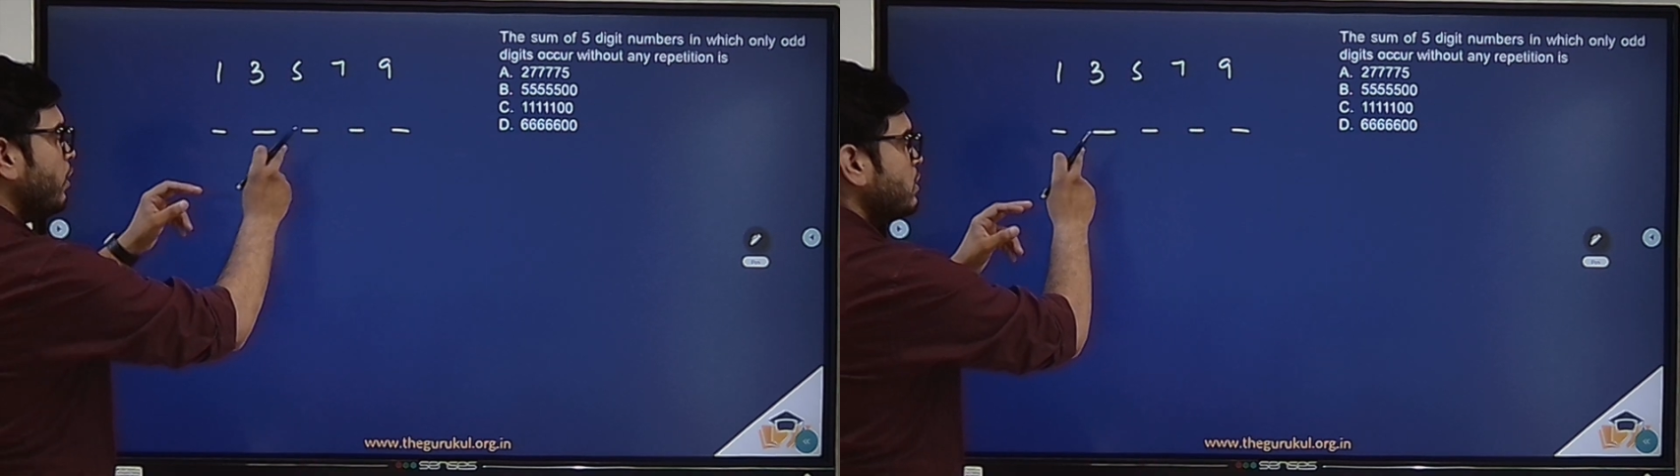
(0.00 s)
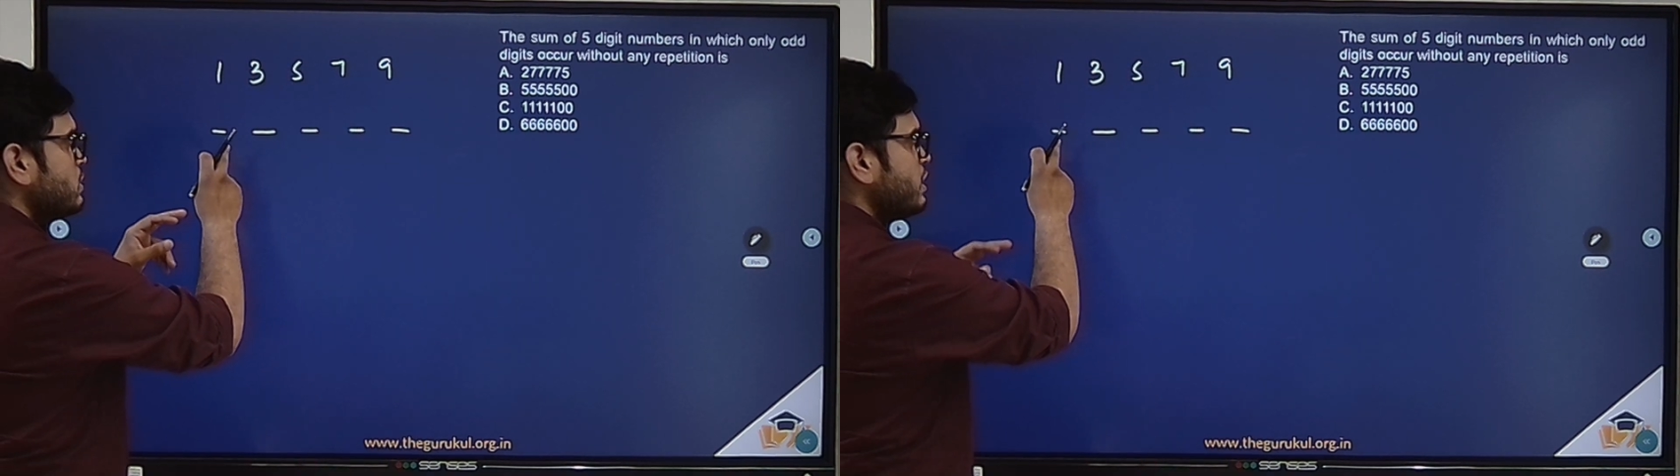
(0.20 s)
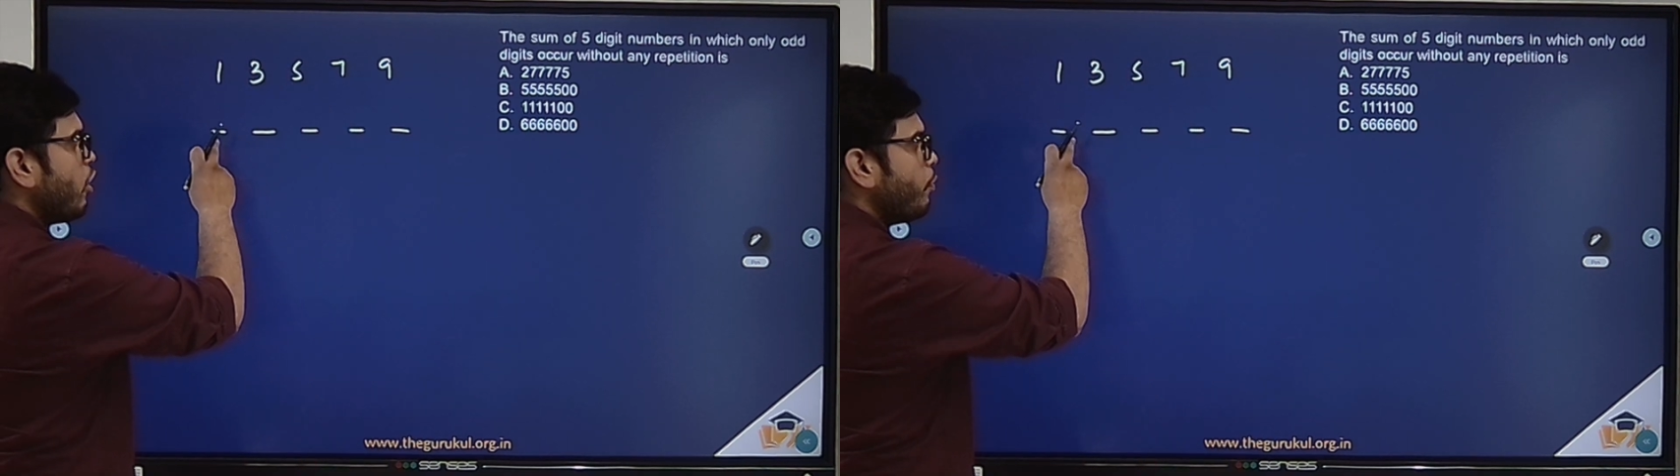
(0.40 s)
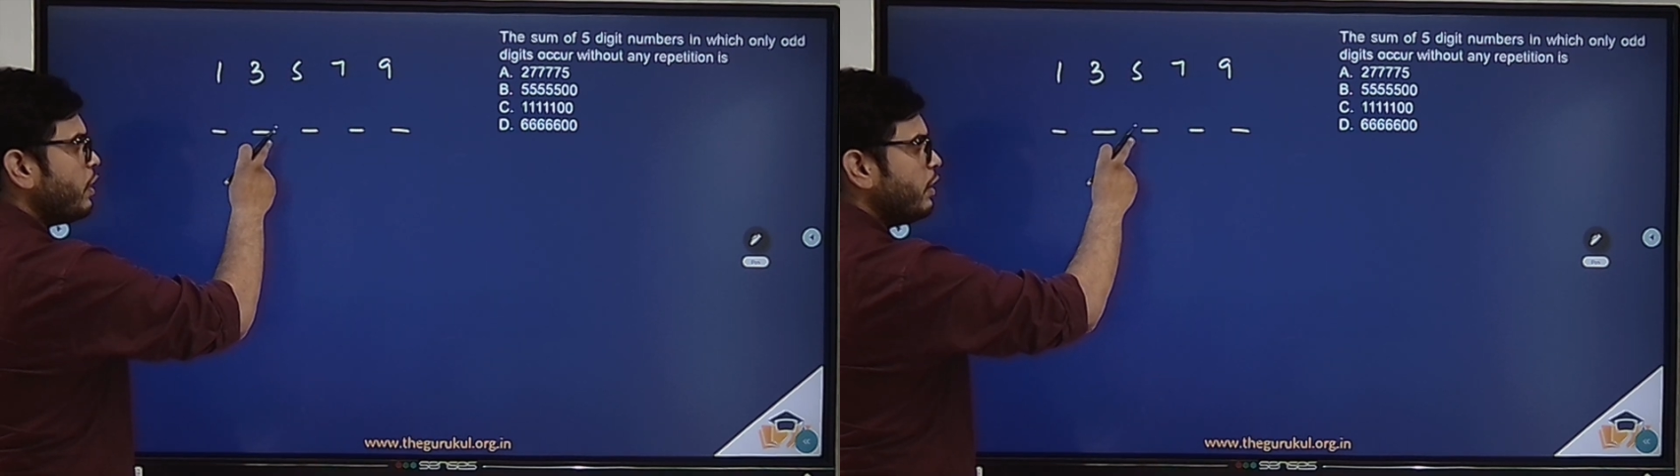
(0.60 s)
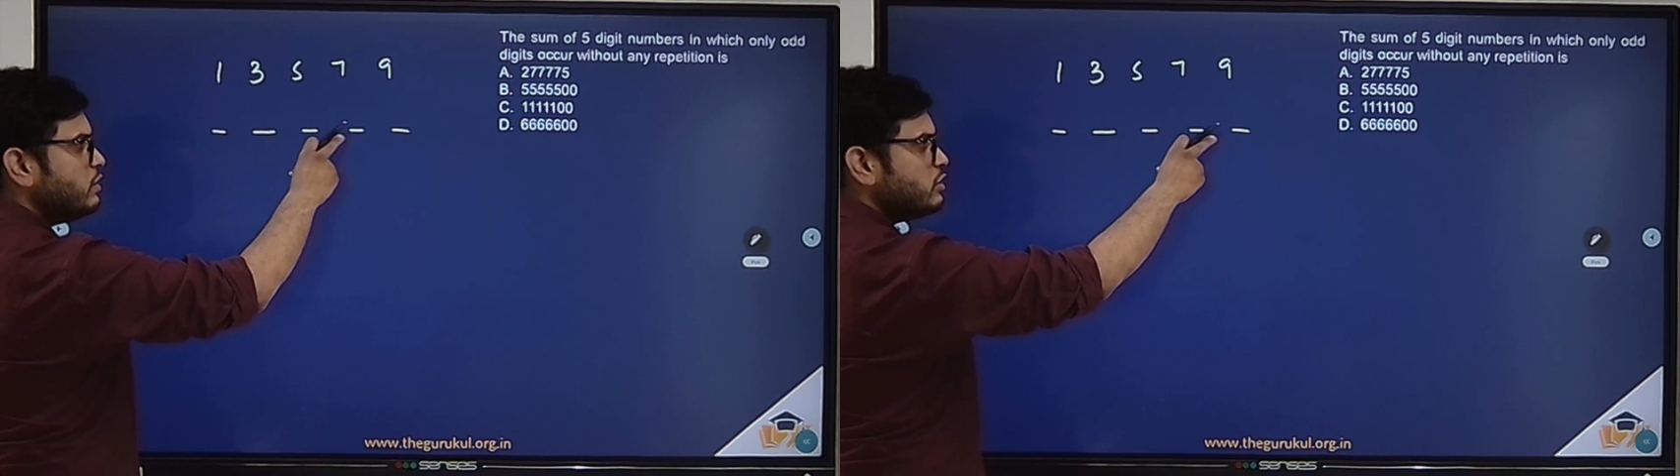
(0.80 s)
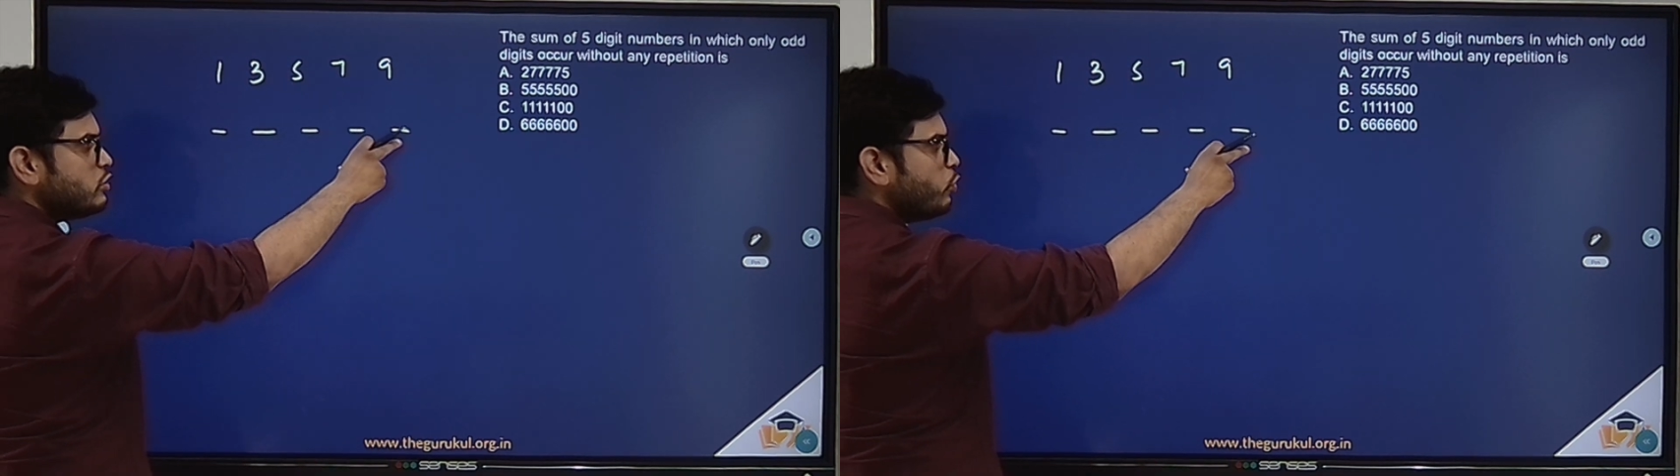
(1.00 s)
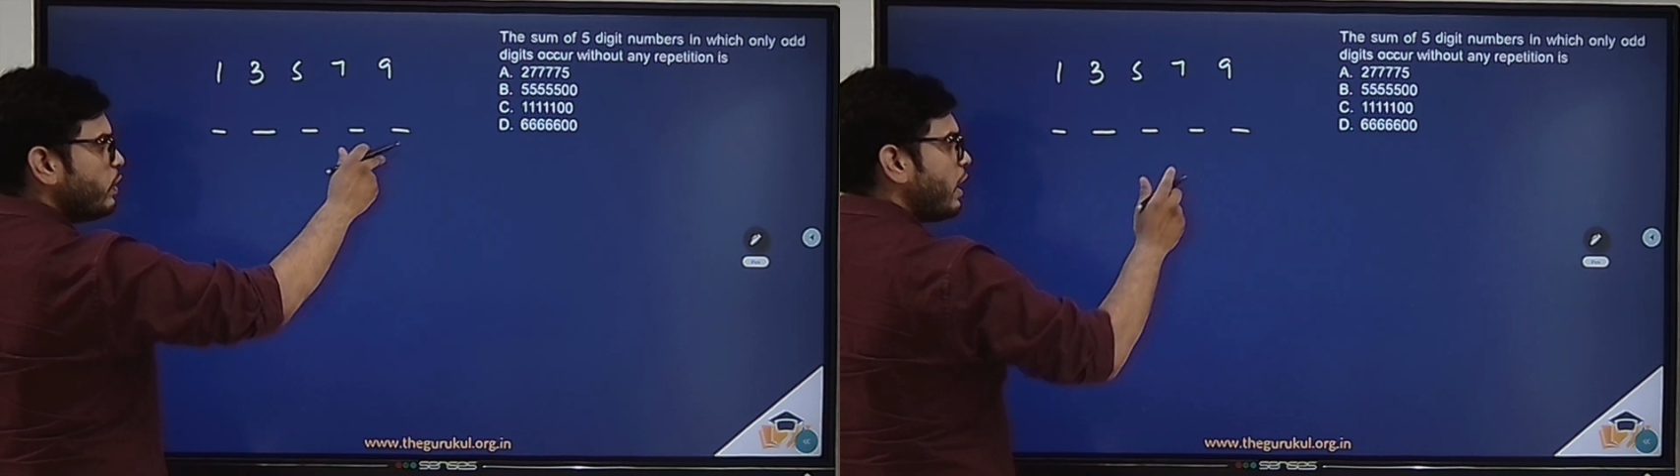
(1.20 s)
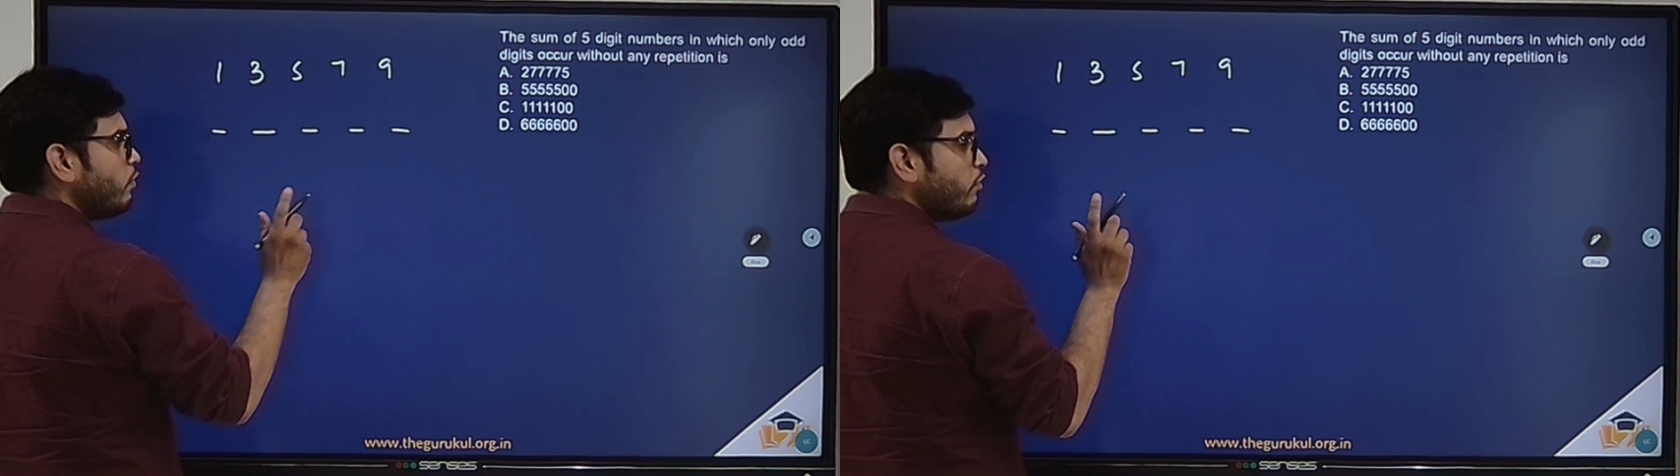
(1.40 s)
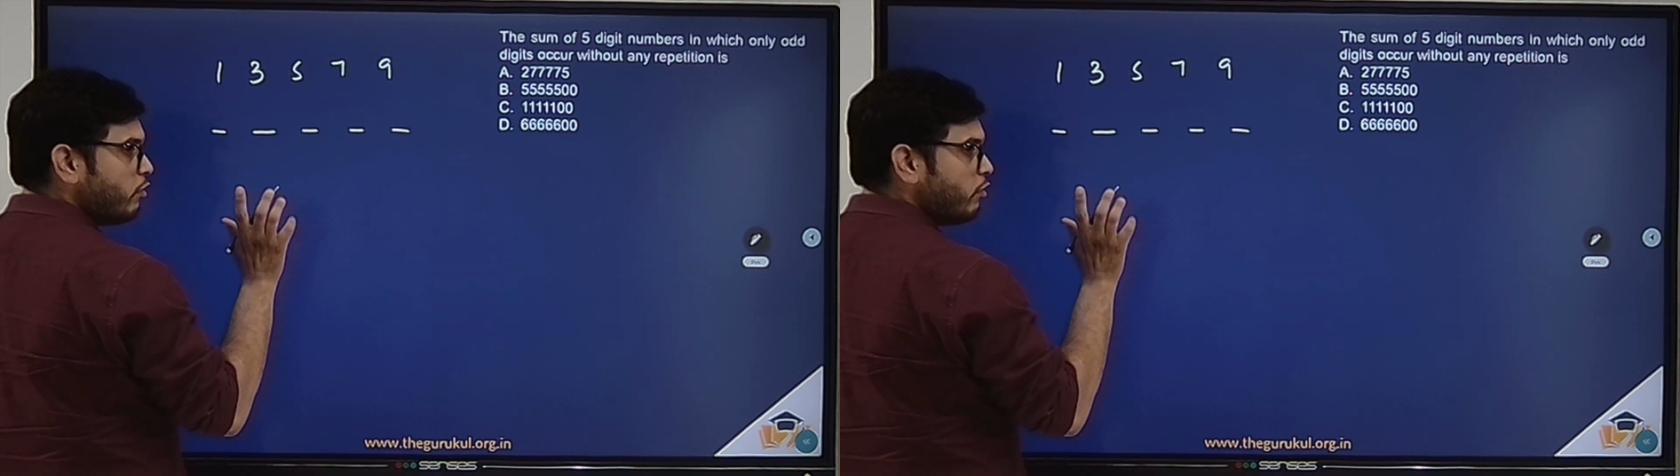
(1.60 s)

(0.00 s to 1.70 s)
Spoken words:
See how many digits do we have?